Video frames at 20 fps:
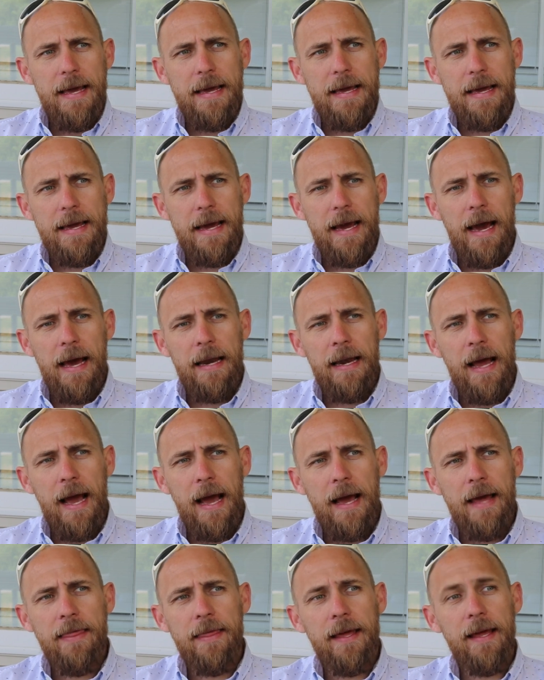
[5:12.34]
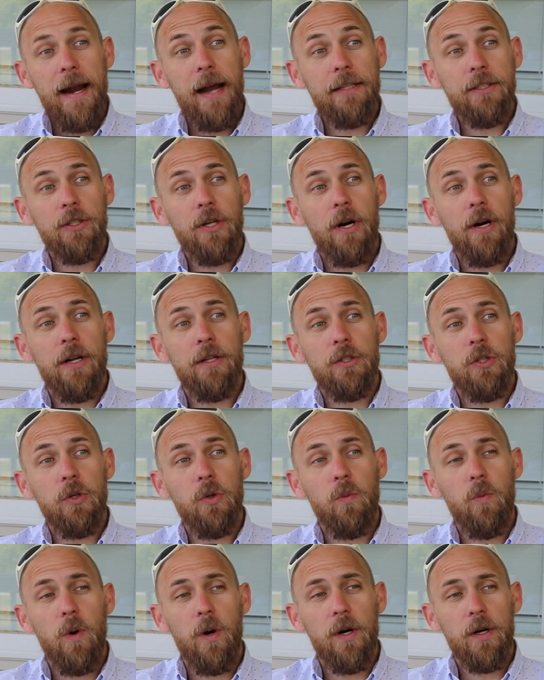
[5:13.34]
And then I started
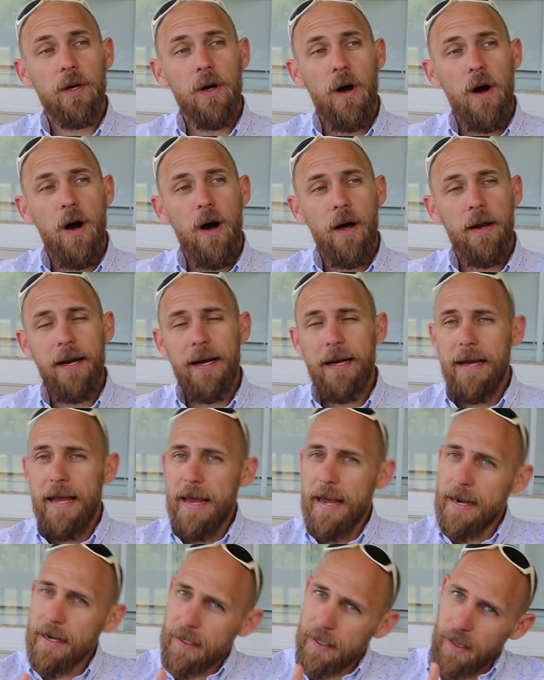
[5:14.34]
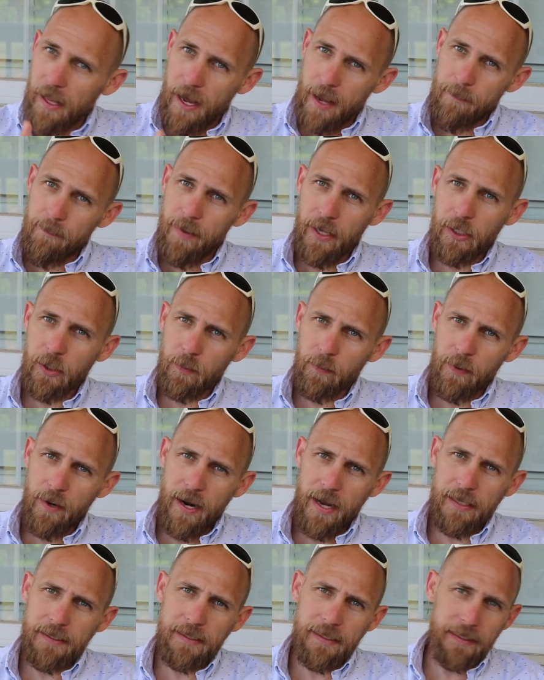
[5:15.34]
to work on an incline bench
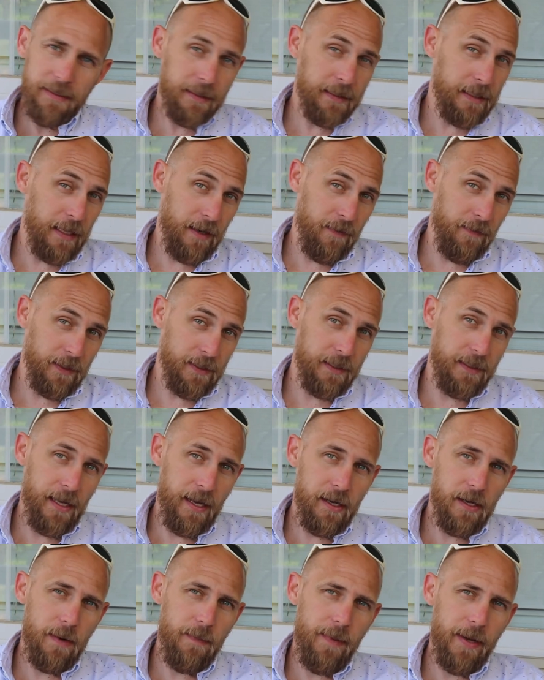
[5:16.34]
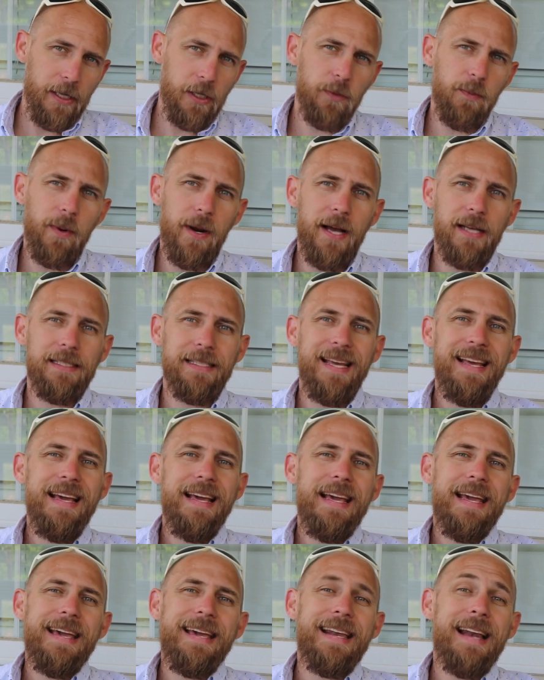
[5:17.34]
press instead of a standard bench press.
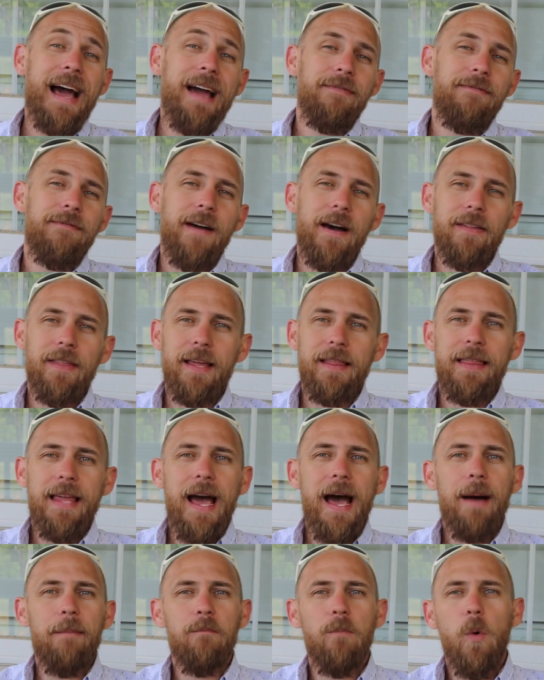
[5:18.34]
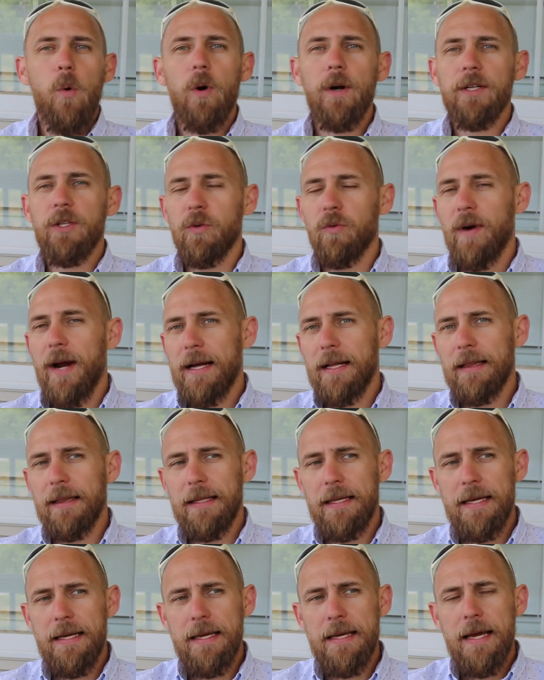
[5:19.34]
And I found that that more
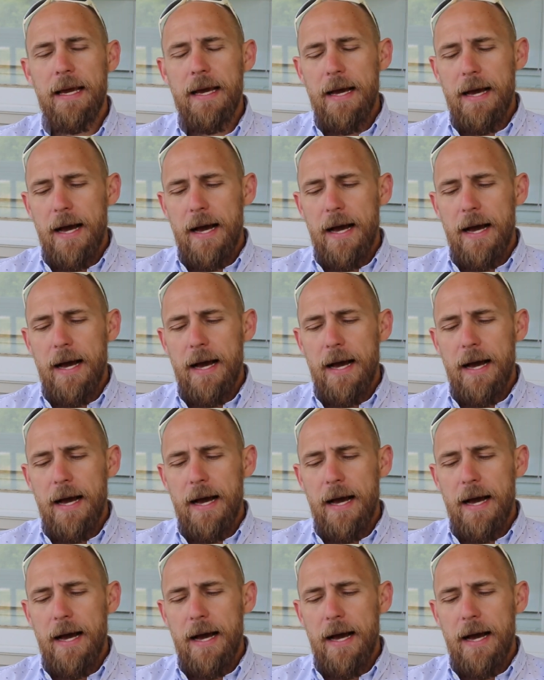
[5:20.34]
directly